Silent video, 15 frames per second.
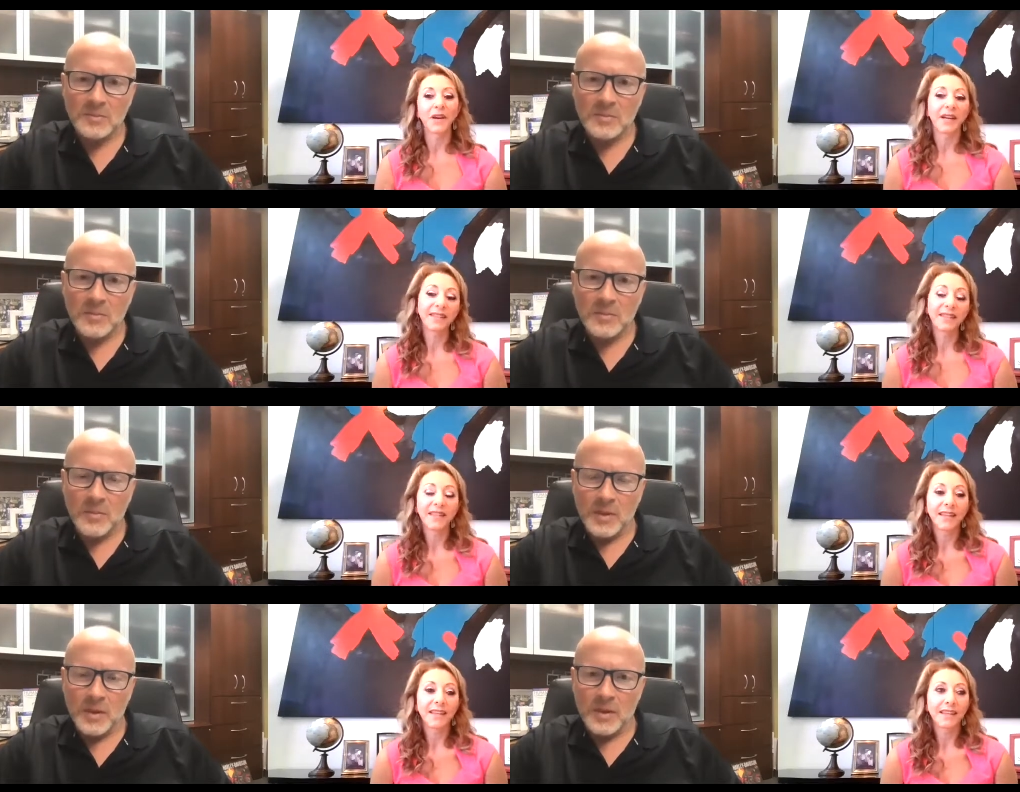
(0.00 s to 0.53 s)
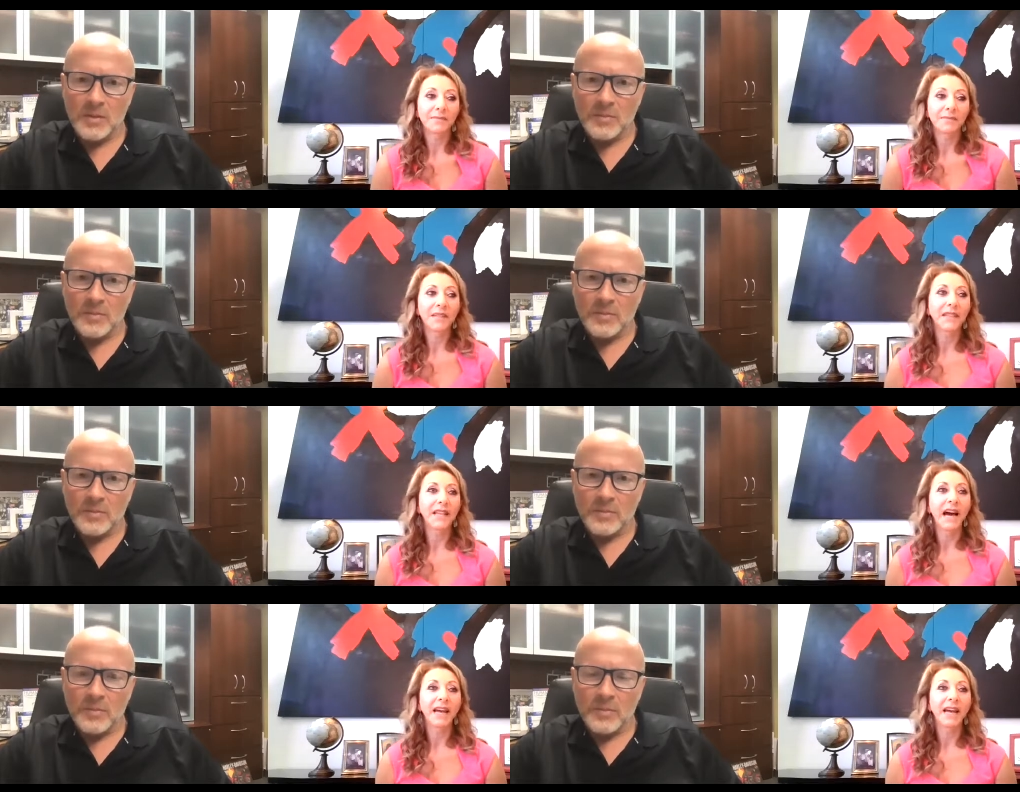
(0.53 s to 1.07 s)
Speaker 1: I think. I mean,
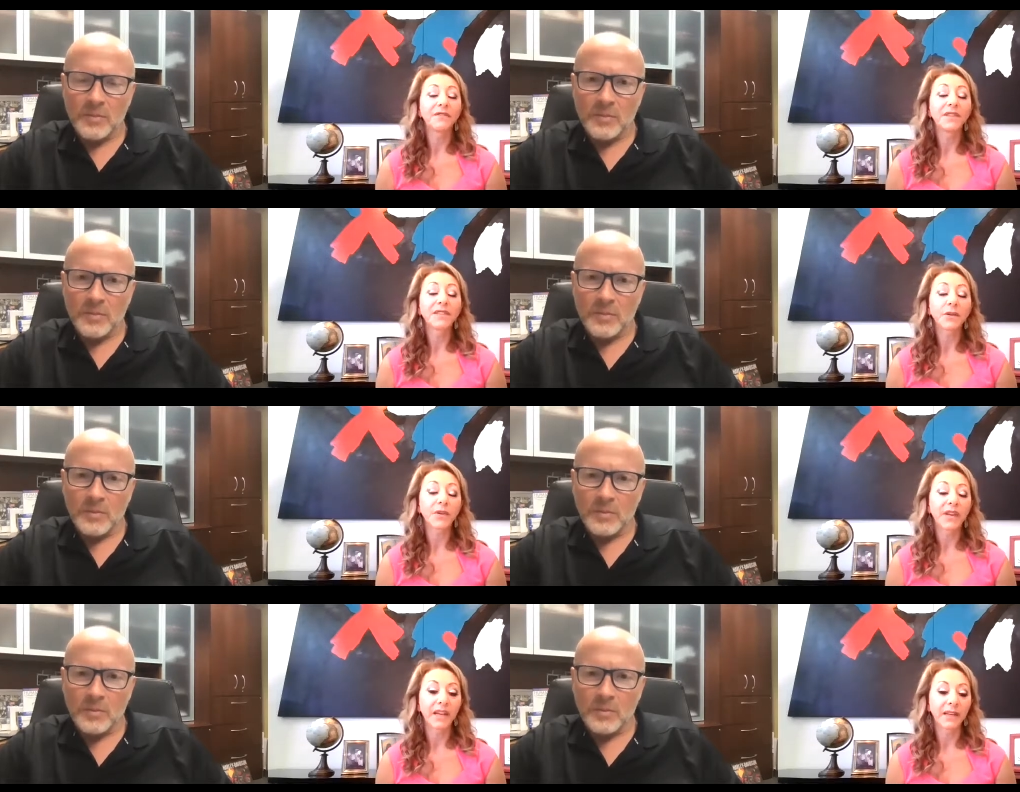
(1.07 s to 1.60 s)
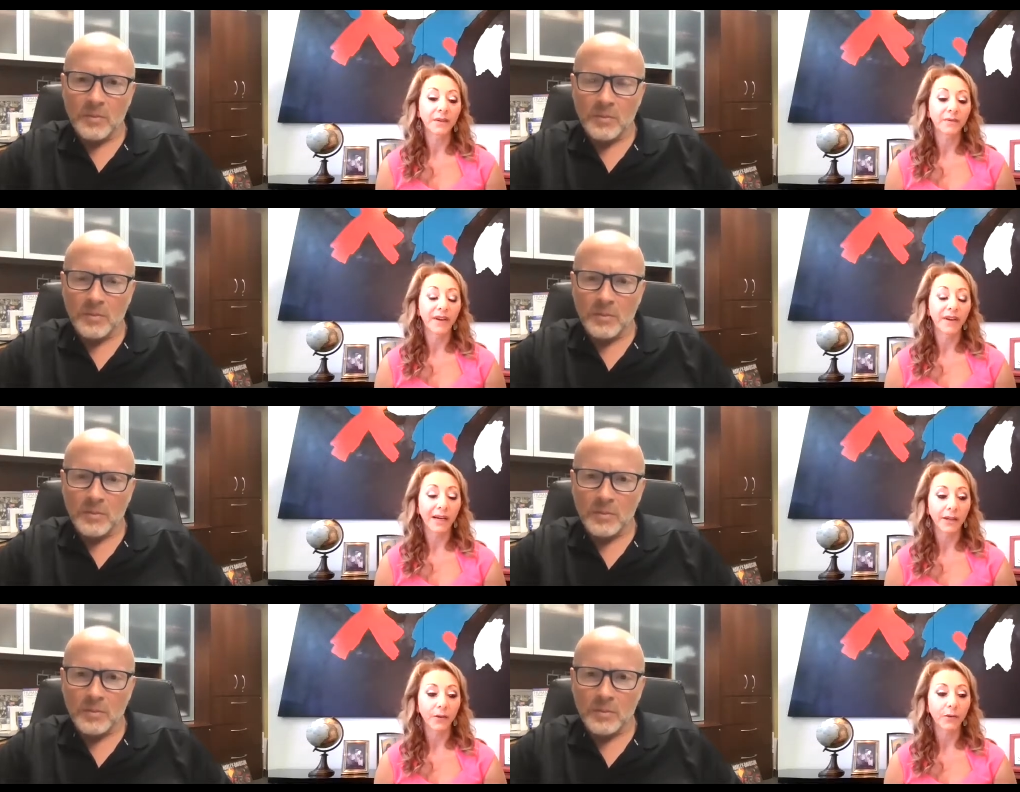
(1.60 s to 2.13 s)
life is creating
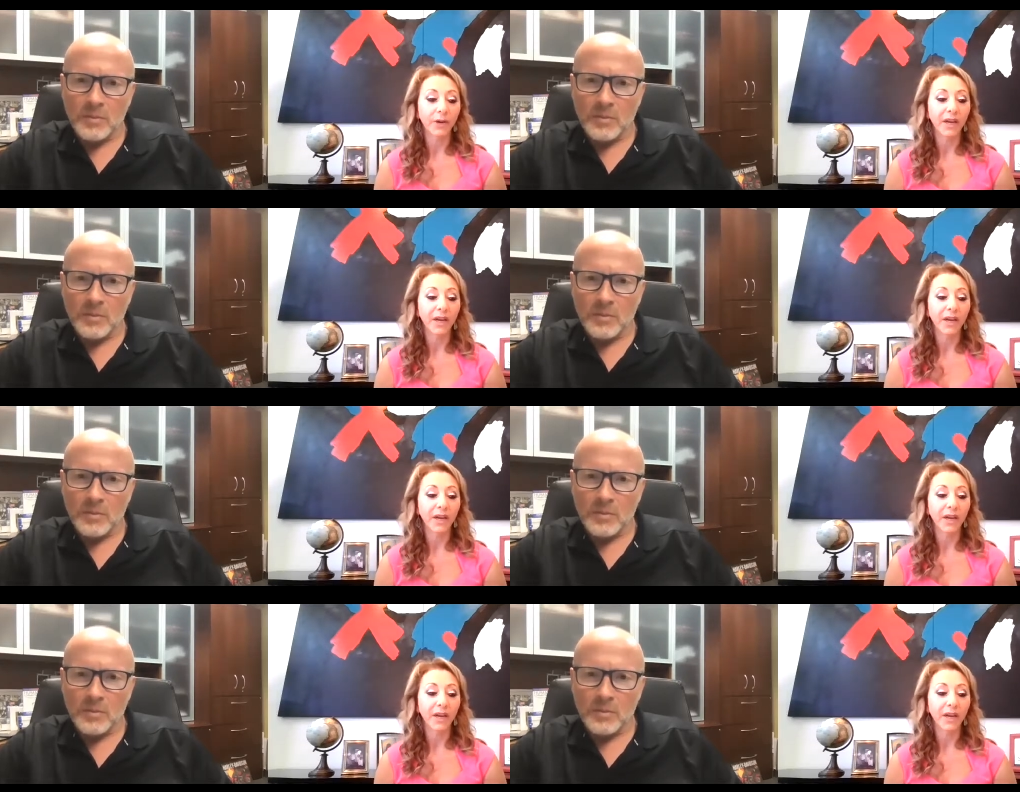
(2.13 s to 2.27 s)
value.